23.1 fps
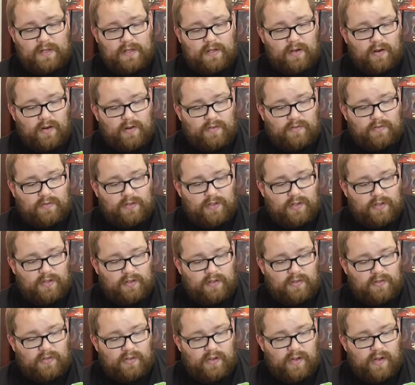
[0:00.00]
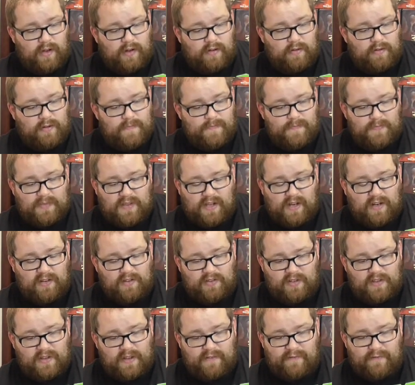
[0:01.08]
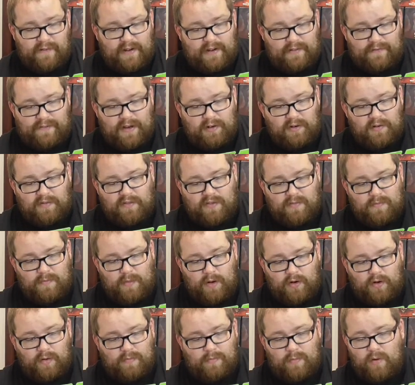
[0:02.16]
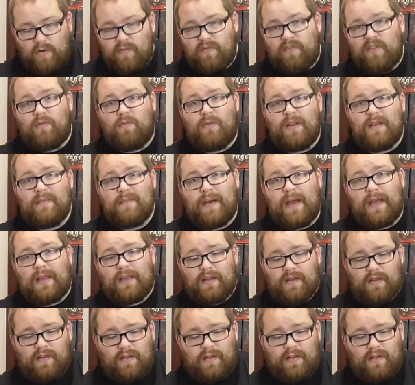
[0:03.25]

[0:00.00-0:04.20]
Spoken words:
kind of good. So I just think they fell afoul of the modern movie remake,